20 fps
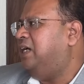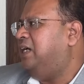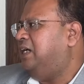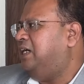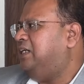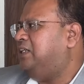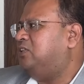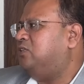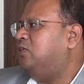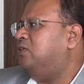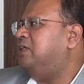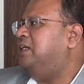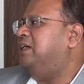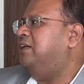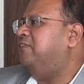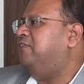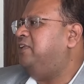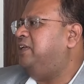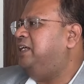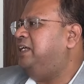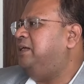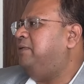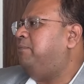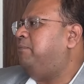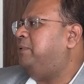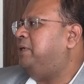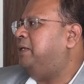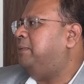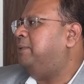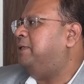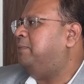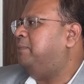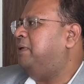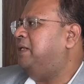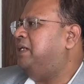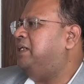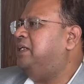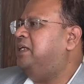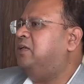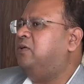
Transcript: It's not that every PMS manager